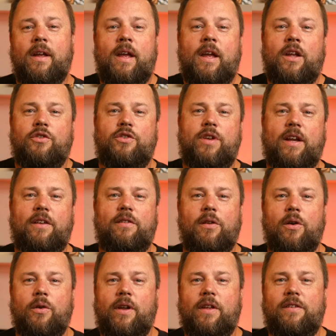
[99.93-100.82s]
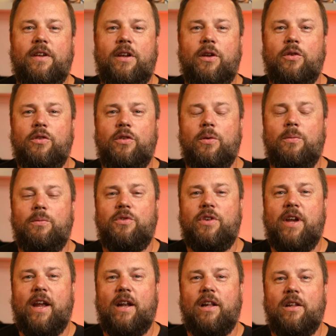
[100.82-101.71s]
Jake Sloan has a YouTube
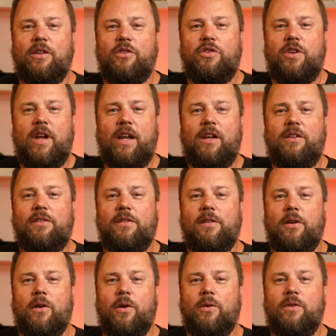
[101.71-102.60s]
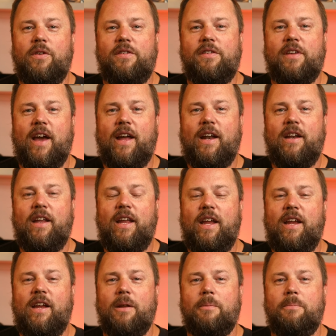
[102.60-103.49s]
channel, and Jake Sloan decided he
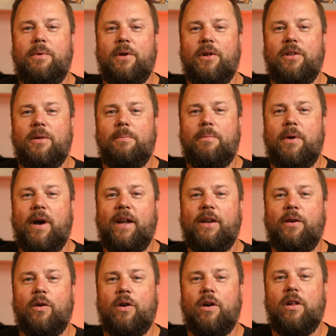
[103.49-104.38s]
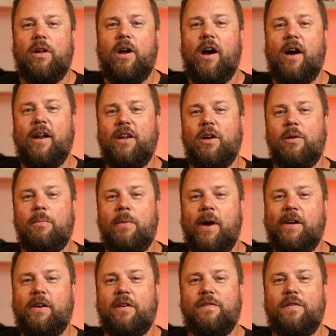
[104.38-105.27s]
could build a binaural audio
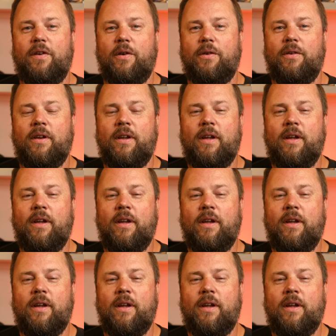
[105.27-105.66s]
microphone.